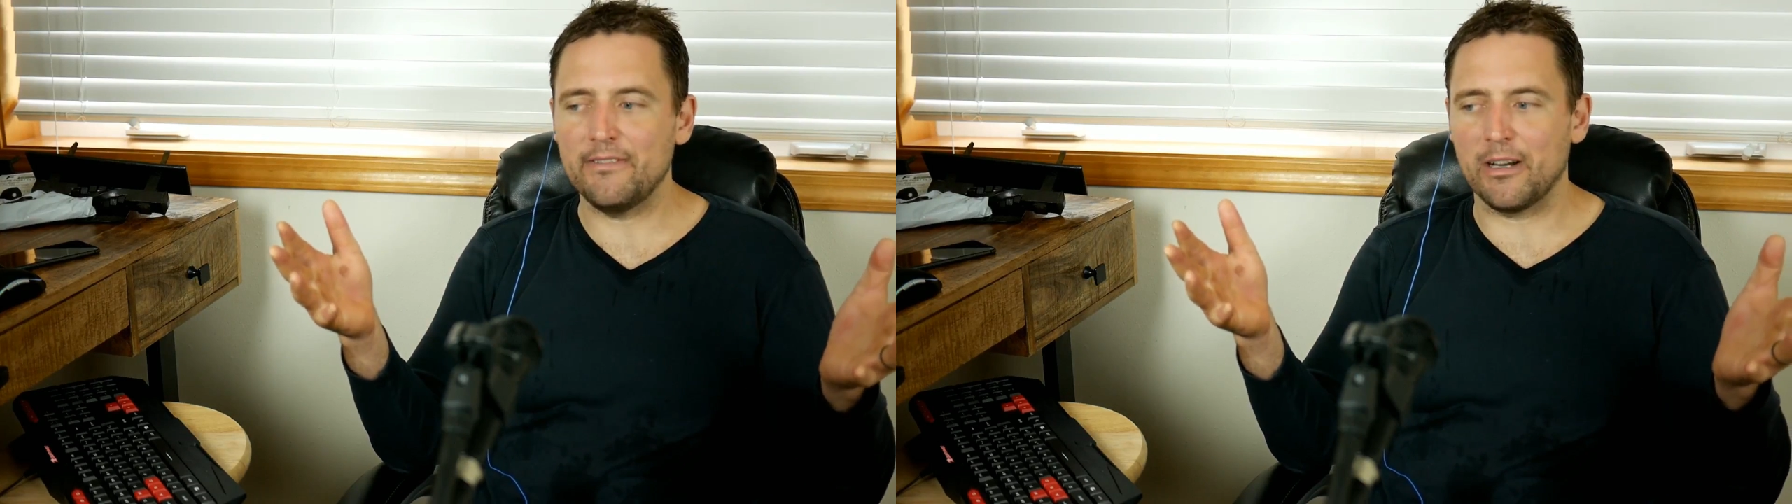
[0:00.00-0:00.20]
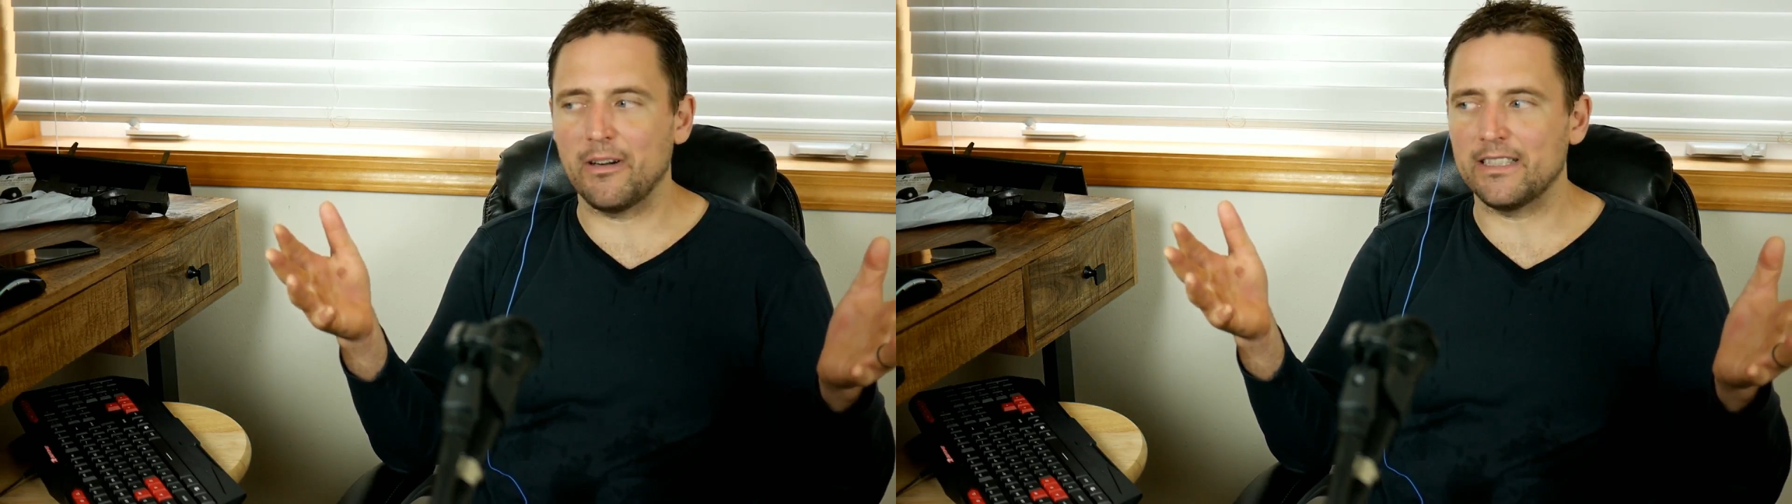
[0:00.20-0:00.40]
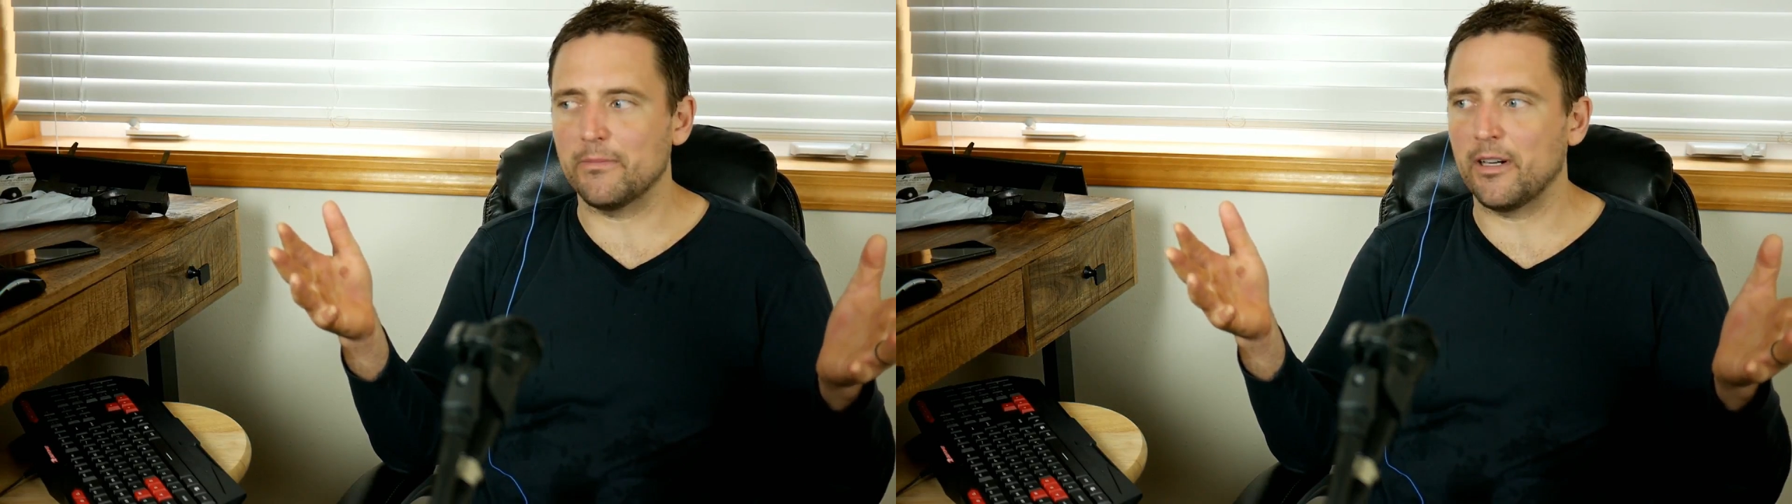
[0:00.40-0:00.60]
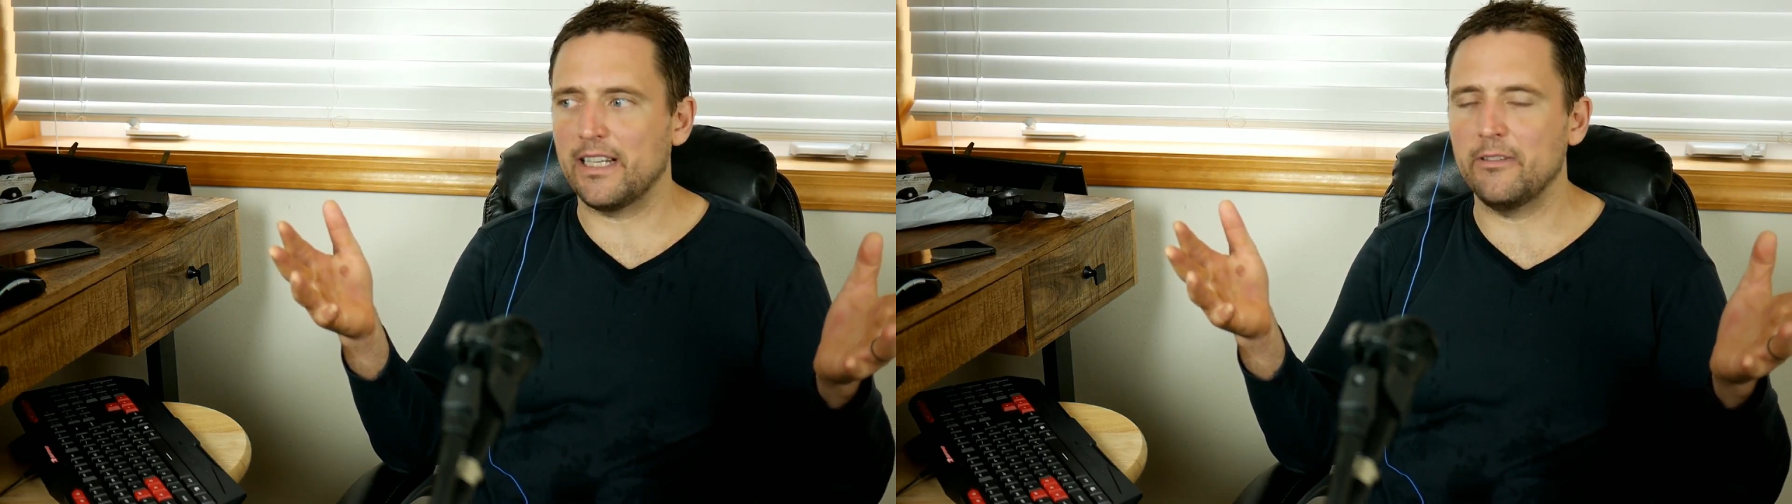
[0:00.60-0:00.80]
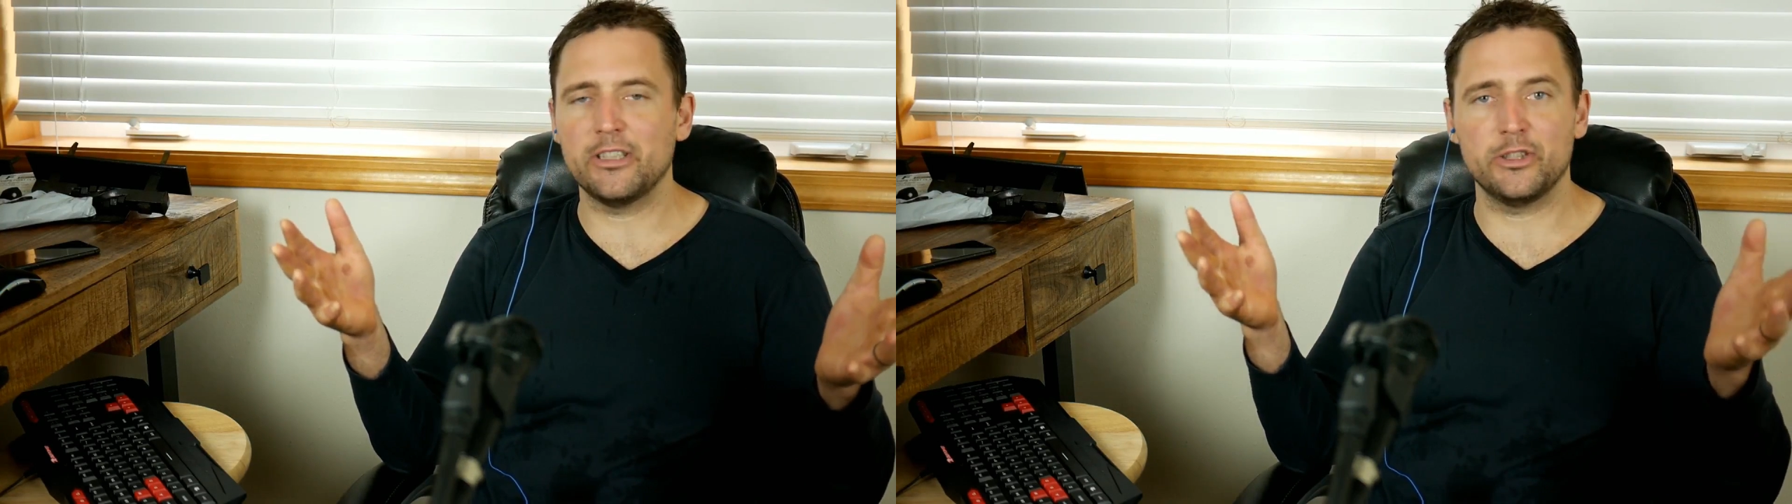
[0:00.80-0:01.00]
I read somewhere that
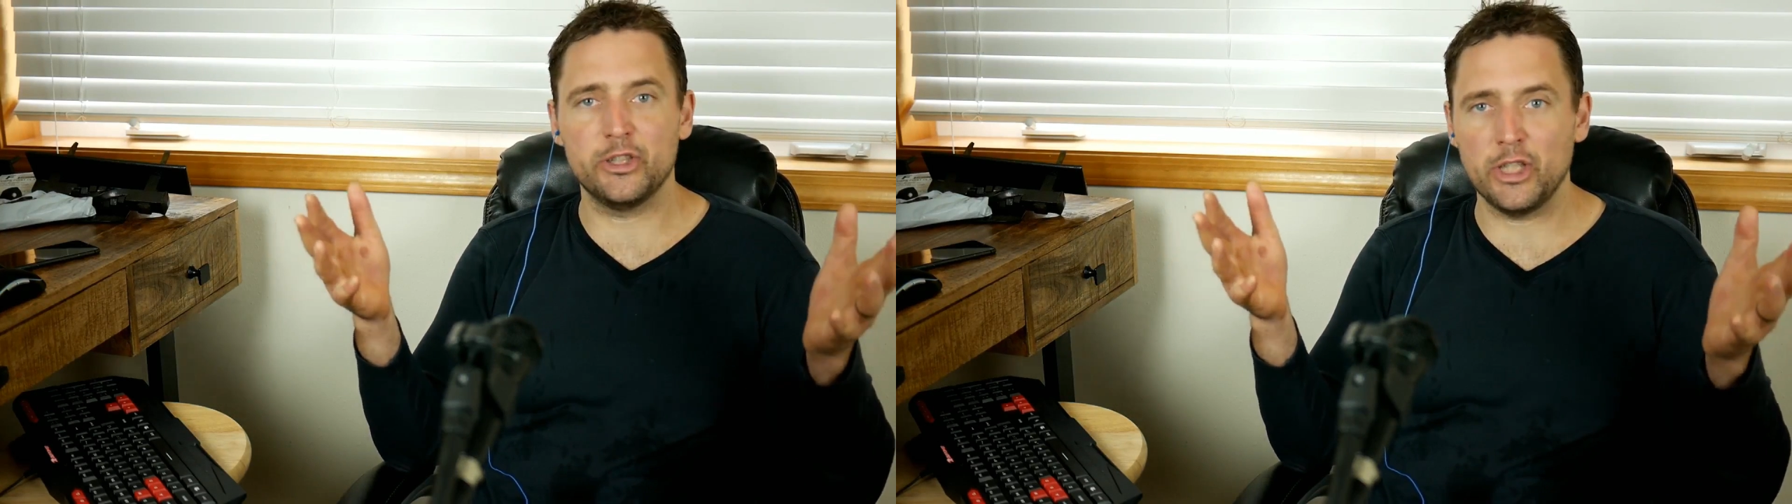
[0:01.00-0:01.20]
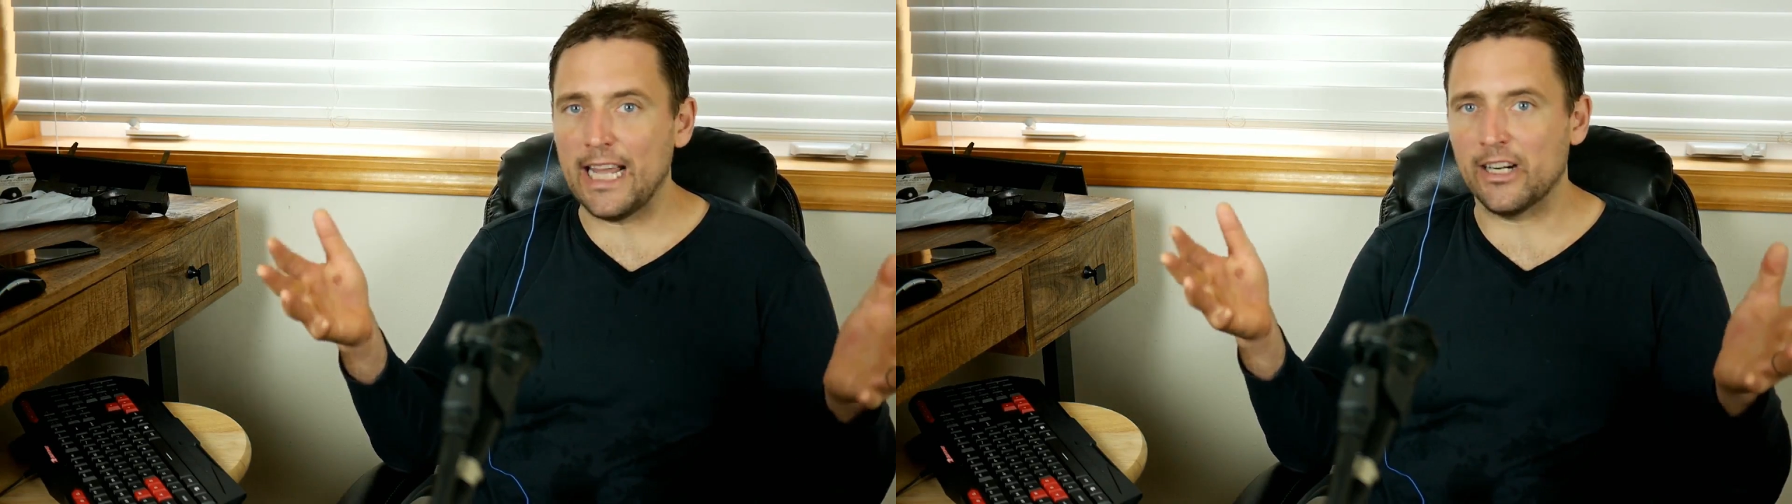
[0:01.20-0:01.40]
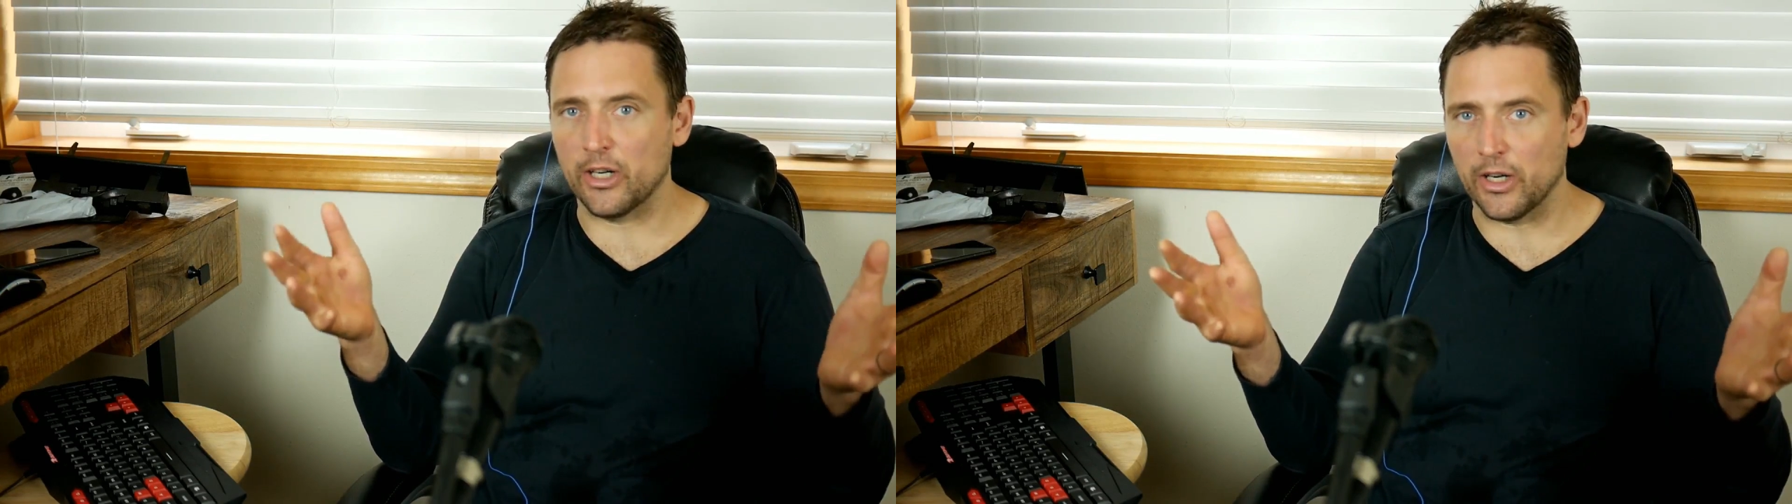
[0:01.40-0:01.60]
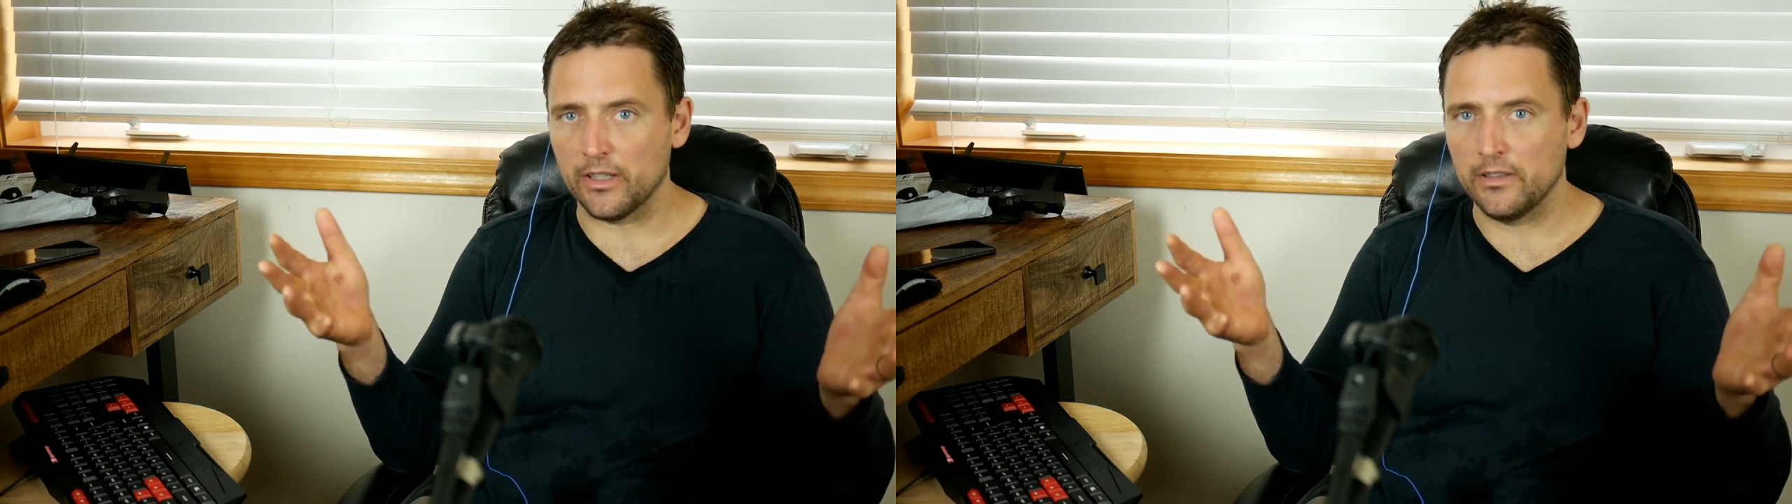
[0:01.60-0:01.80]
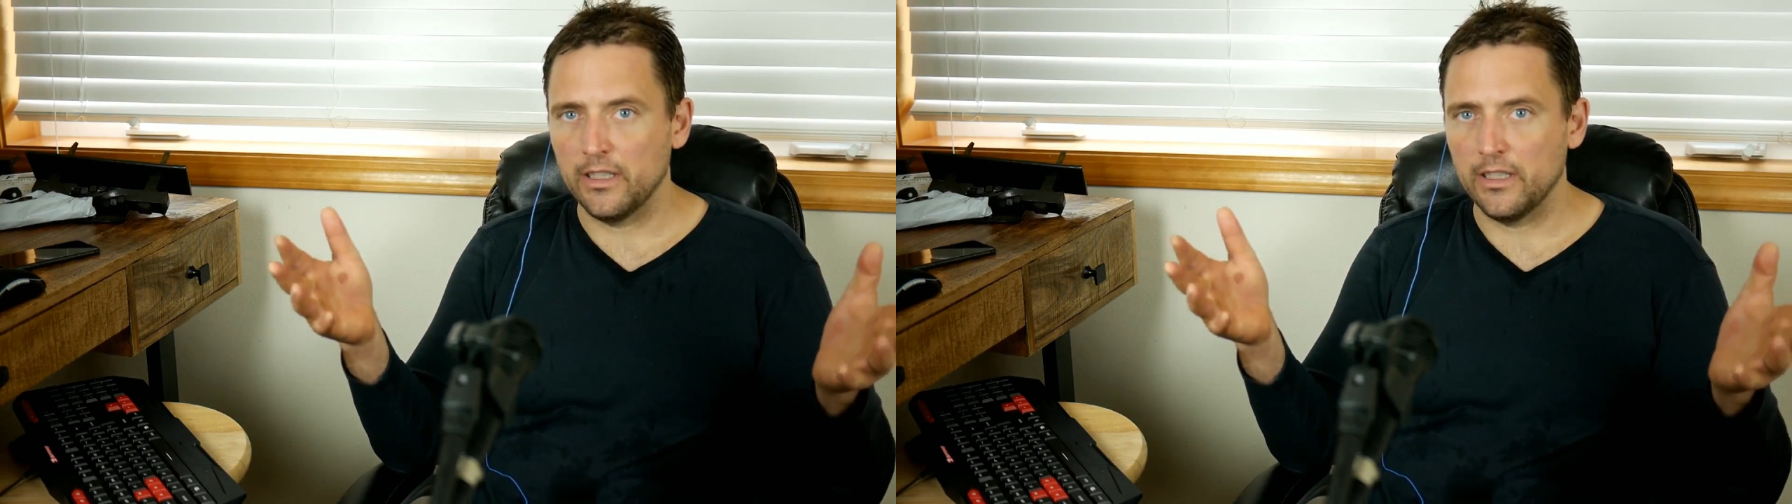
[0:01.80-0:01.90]
he was a janitor.